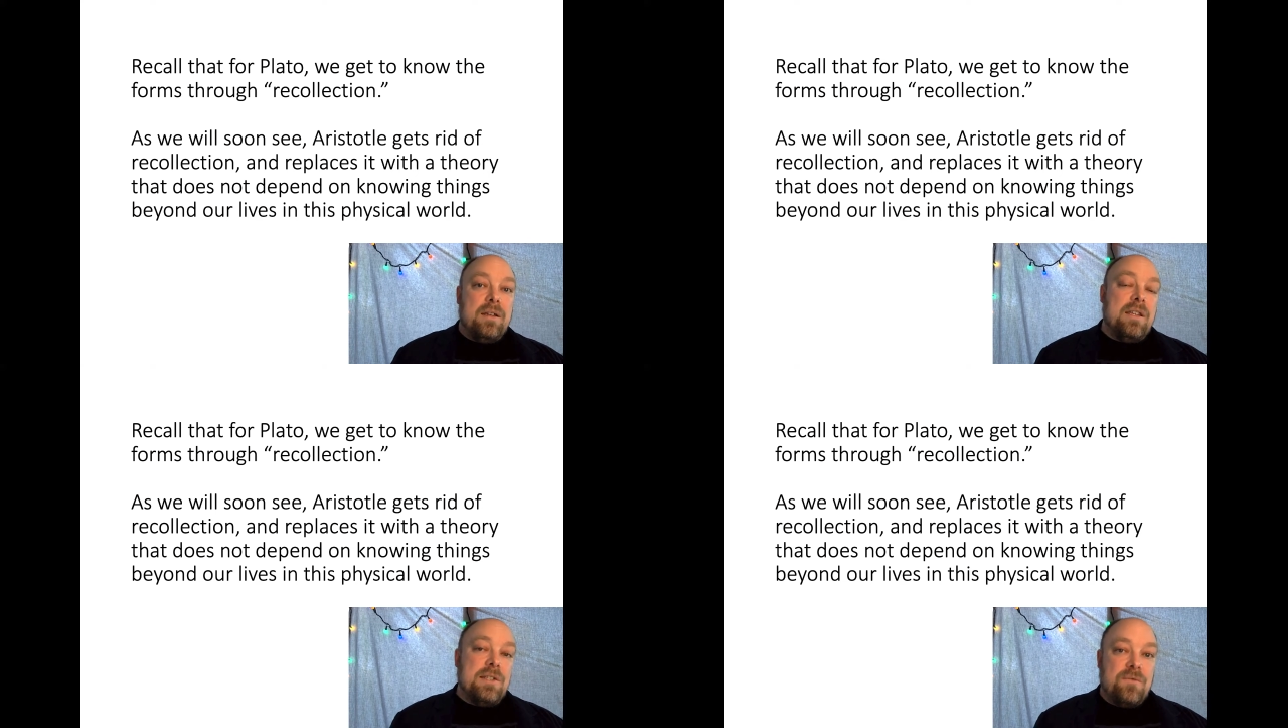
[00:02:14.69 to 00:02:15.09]

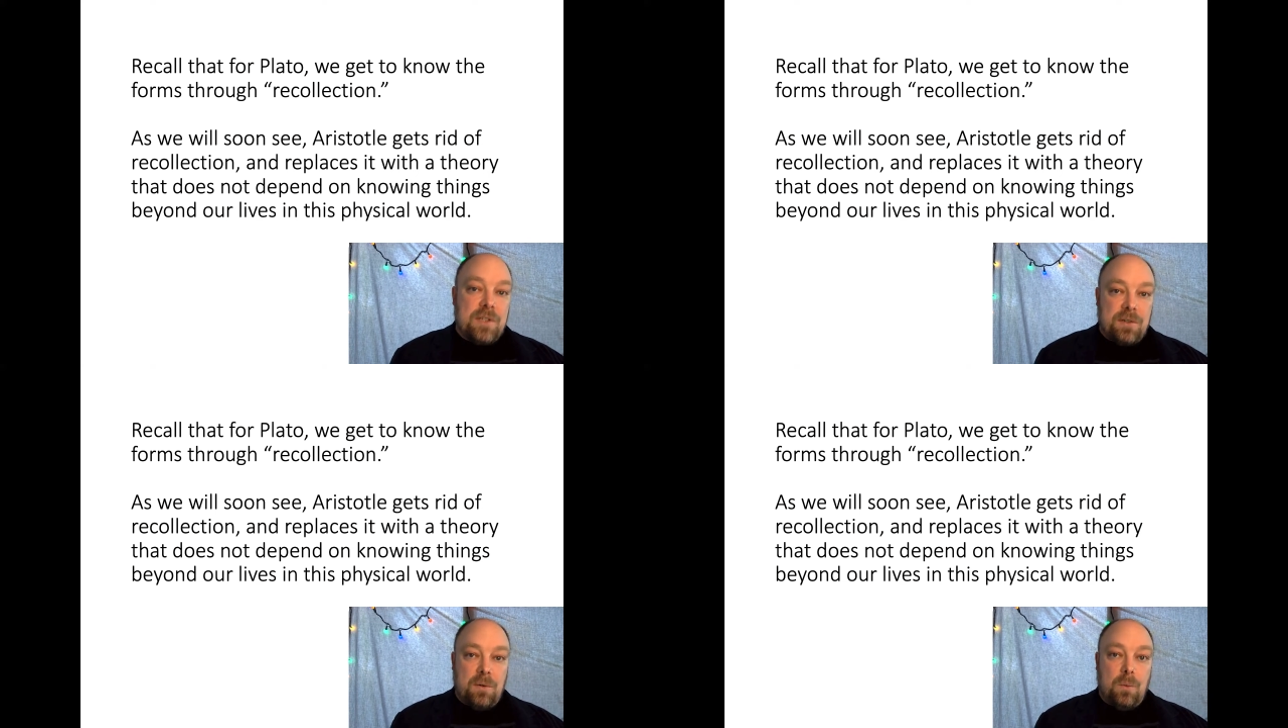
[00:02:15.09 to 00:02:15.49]
this
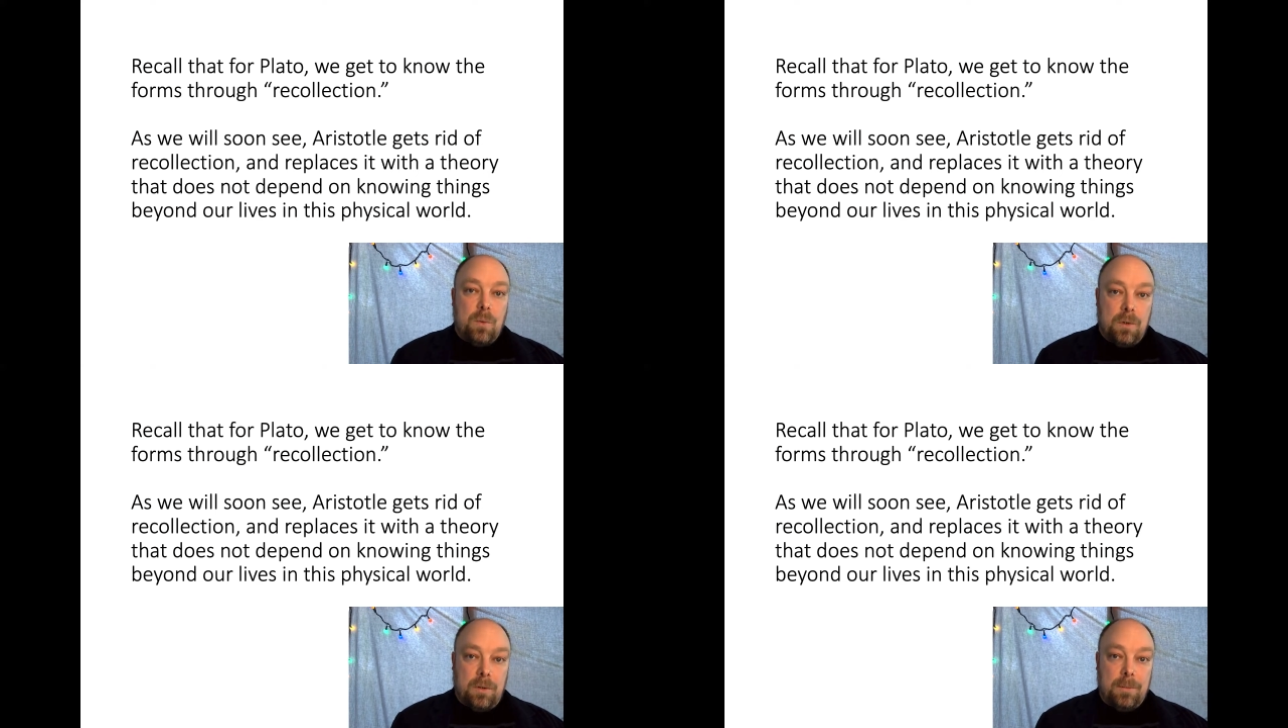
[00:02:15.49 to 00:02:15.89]
physical
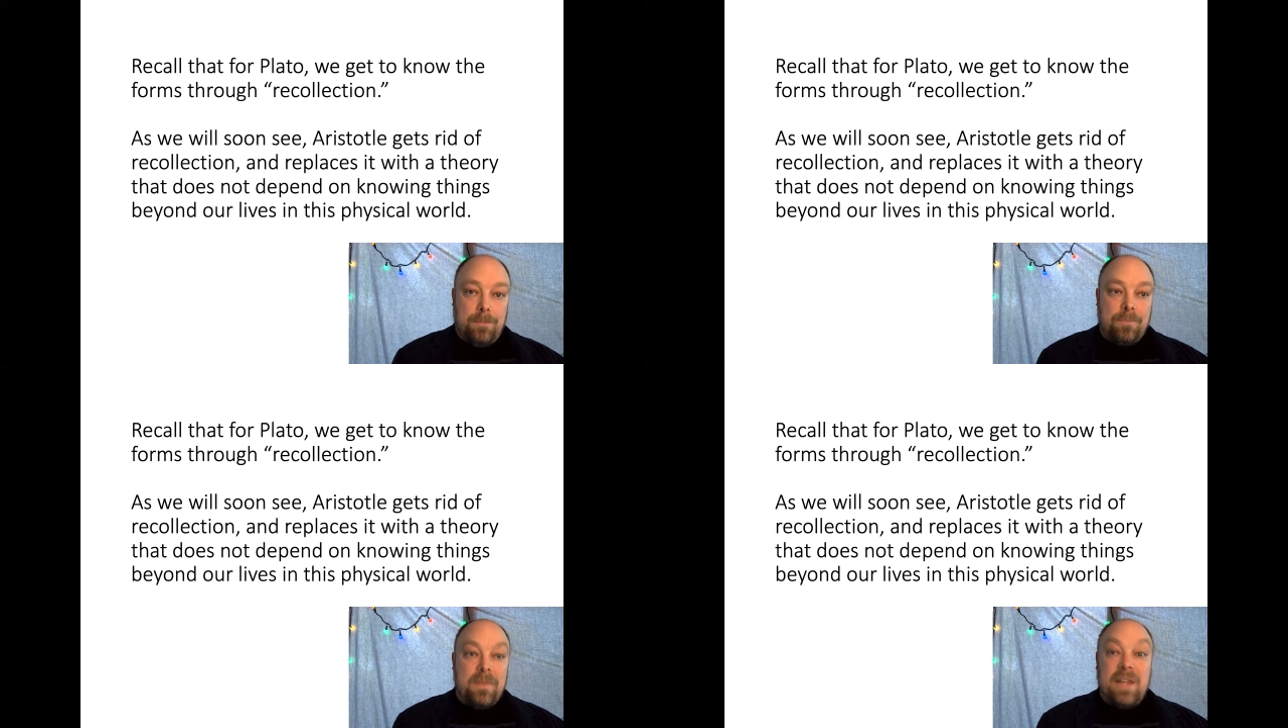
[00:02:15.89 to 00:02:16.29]
world.
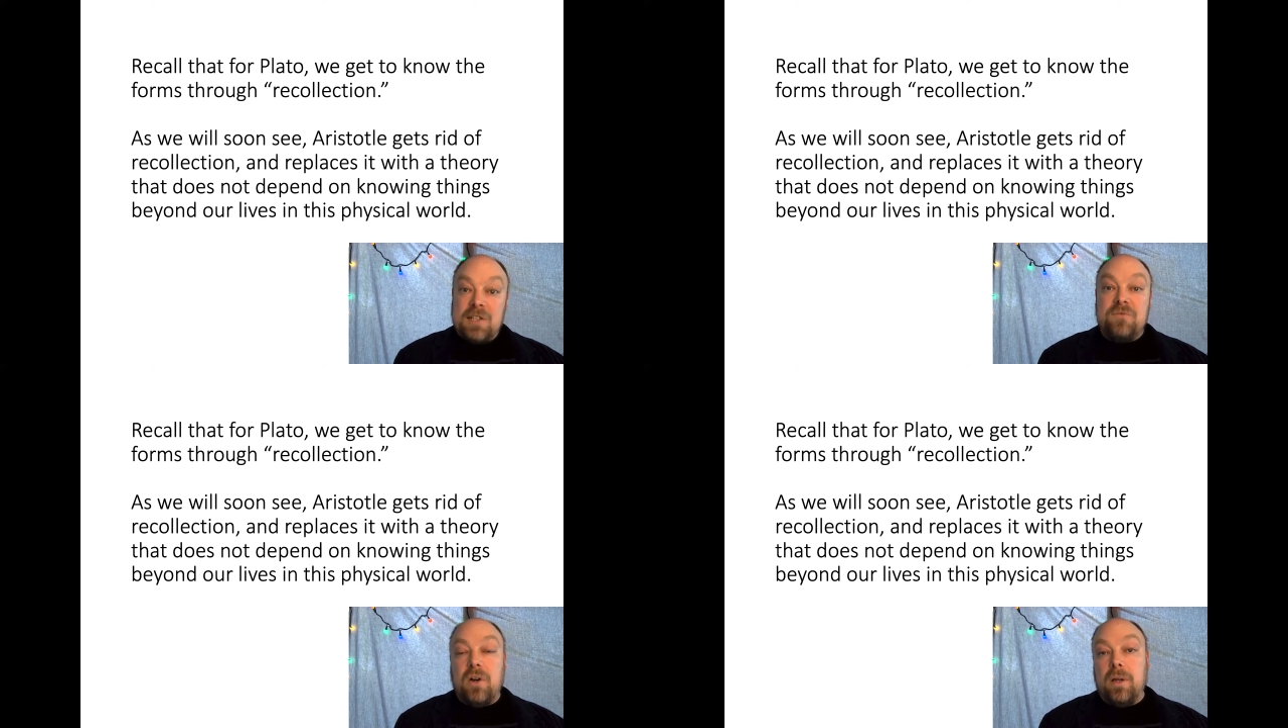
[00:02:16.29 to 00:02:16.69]
And that's
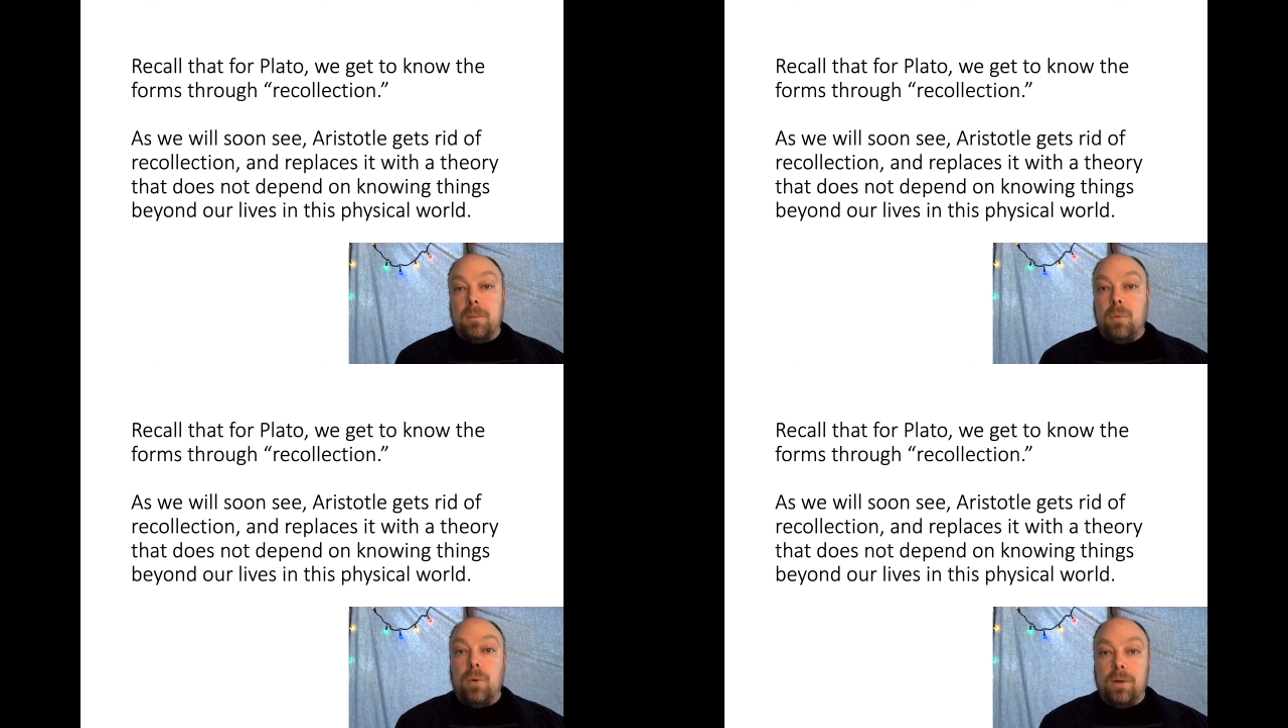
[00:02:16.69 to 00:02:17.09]
very
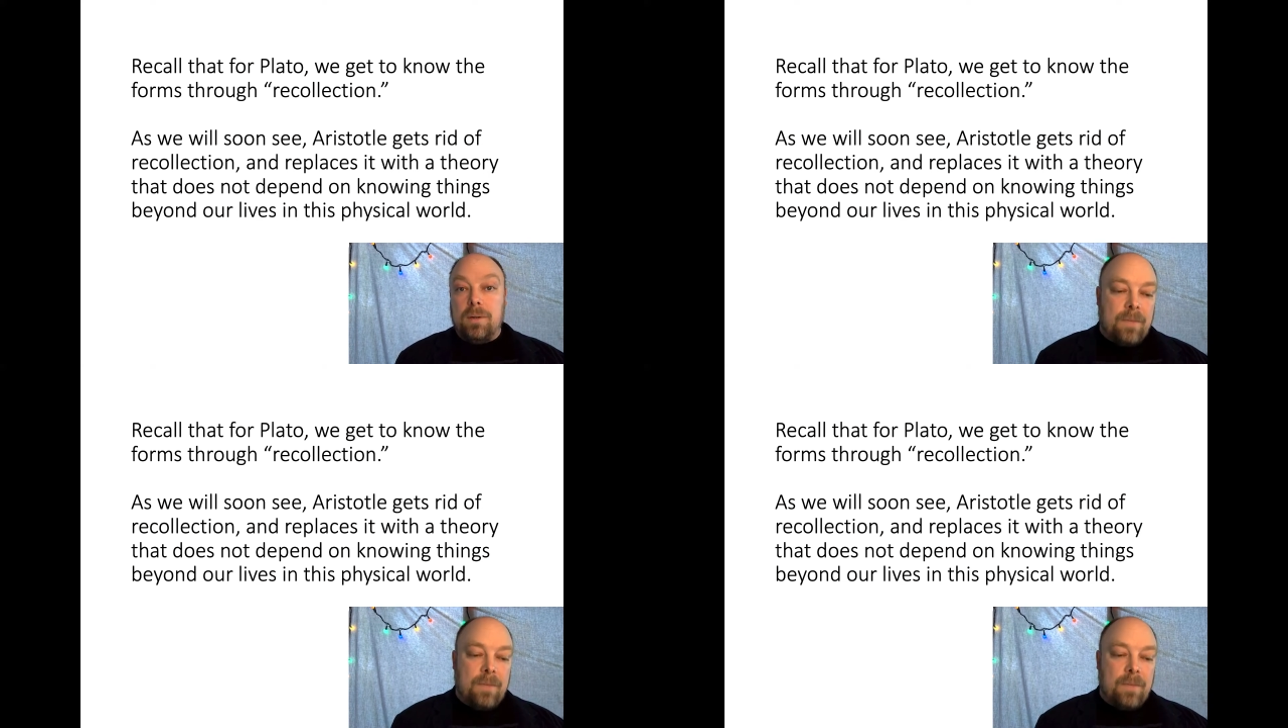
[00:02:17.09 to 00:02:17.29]
important.